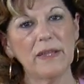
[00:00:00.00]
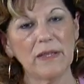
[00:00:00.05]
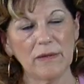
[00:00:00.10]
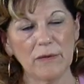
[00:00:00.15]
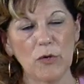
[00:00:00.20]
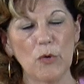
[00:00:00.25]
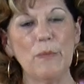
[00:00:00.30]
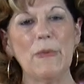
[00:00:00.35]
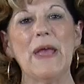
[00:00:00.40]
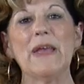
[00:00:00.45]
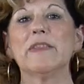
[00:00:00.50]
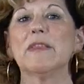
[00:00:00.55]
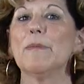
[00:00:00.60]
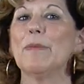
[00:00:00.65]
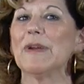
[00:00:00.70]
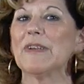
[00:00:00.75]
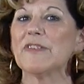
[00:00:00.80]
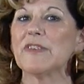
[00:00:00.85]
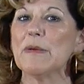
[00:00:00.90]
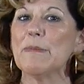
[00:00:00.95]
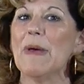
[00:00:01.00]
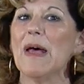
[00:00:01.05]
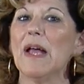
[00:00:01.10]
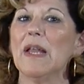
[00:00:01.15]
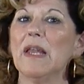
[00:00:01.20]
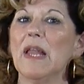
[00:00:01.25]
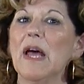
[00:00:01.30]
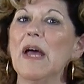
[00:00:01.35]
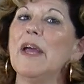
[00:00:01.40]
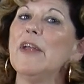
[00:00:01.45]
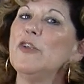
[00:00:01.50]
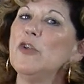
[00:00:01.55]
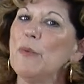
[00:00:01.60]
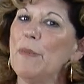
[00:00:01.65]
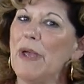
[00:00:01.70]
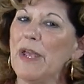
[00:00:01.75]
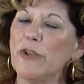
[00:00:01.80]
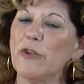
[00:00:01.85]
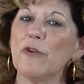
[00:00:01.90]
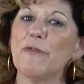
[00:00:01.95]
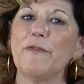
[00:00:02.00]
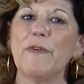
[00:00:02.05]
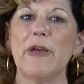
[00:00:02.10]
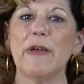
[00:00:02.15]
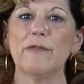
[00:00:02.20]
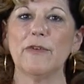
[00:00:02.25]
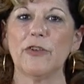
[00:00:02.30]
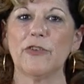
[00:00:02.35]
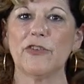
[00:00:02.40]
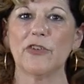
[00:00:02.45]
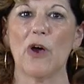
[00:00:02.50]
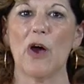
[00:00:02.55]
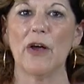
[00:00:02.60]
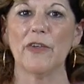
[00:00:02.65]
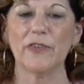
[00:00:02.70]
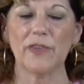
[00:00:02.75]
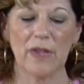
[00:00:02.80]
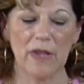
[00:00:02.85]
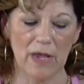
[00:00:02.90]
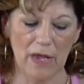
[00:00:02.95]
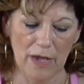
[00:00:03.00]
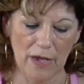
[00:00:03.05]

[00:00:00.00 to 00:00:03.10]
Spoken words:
You make the balsamella and you make your favorite sauce.